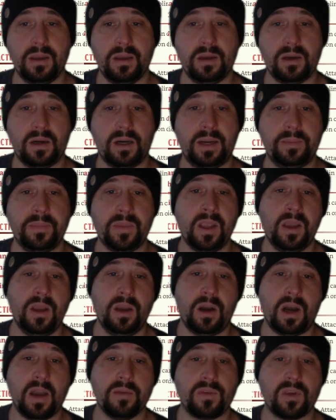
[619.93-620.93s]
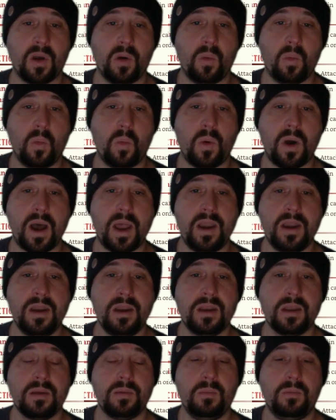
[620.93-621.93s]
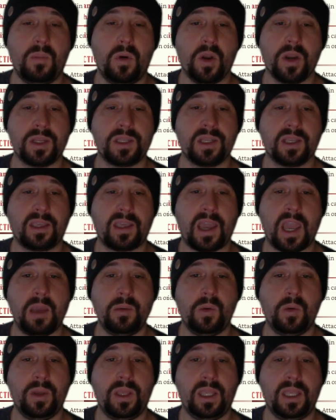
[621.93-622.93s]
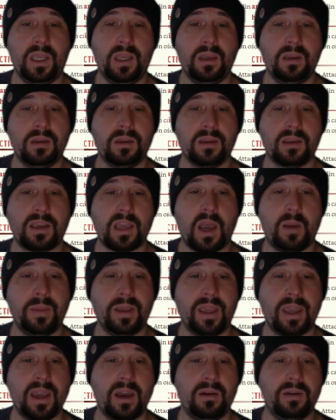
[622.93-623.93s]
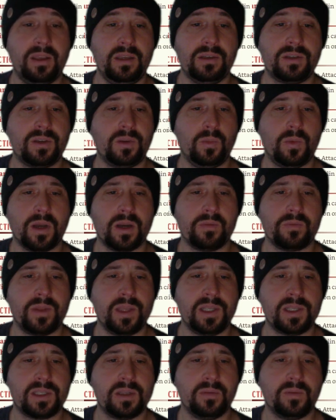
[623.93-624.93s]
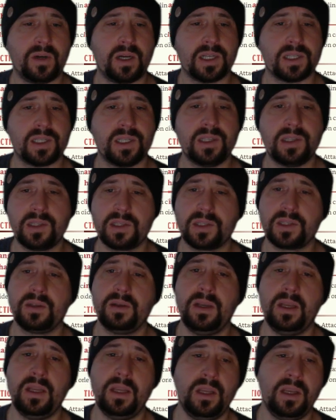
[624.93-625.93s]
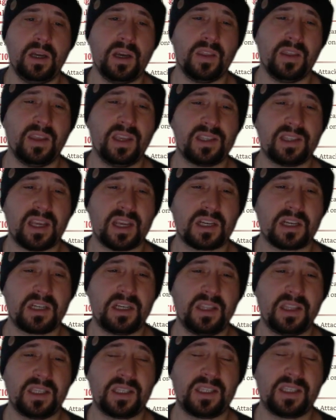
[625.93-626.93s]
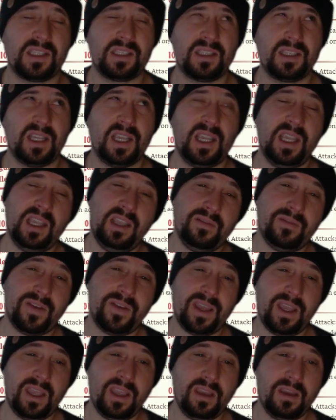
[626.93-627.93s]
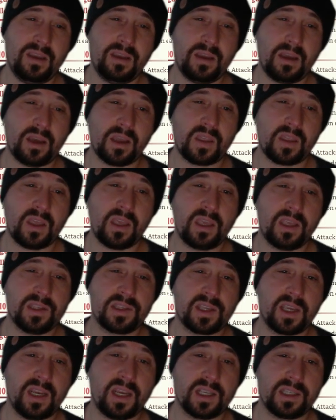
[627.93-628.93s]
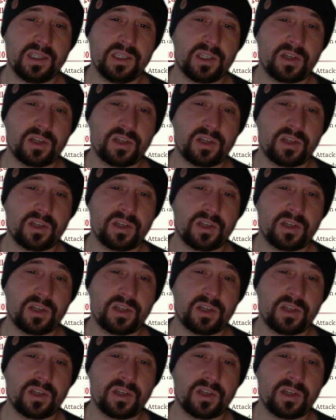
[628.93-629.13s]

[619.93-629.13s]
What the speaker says: All right, I've got one monitor cable here coming out into one of these devices. I think it's actually the TV, I think, is connected